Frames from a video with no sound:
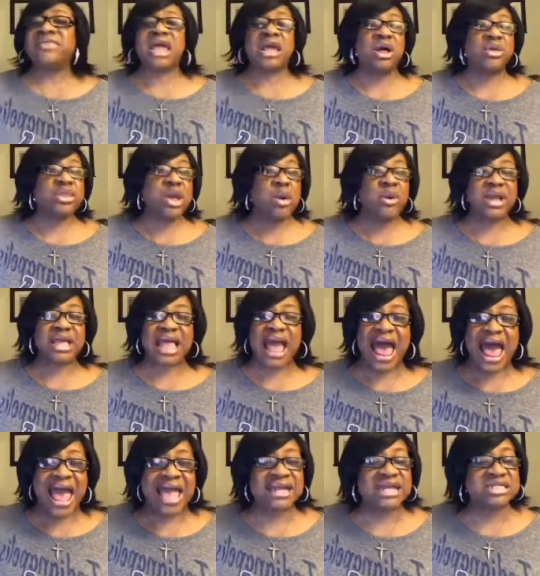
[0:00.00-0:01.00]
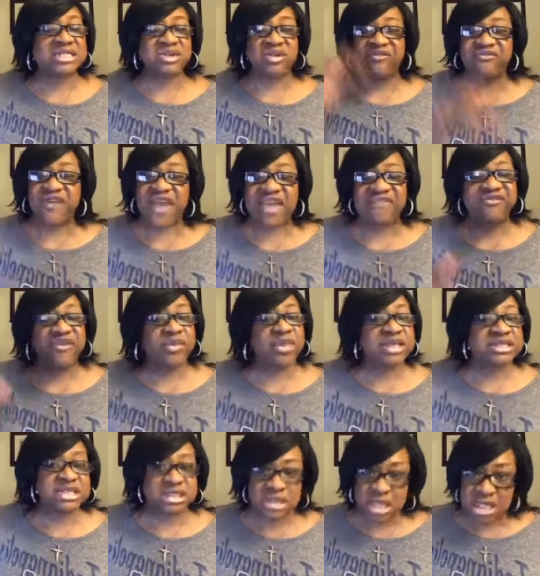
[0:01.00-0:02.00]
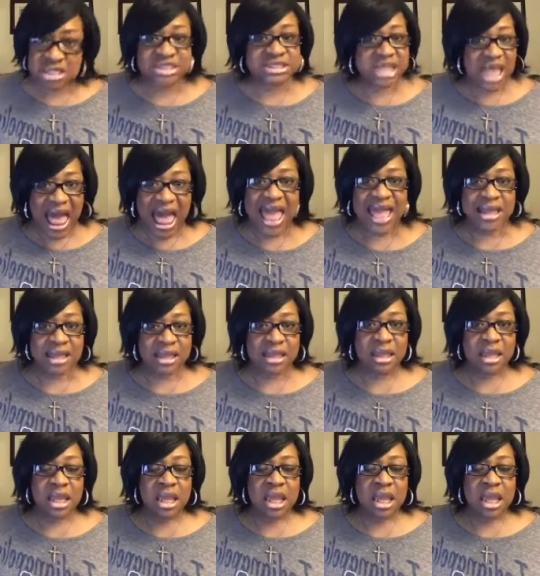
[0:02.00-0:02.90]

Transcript: They don't know what kindness or faithfulness looks like.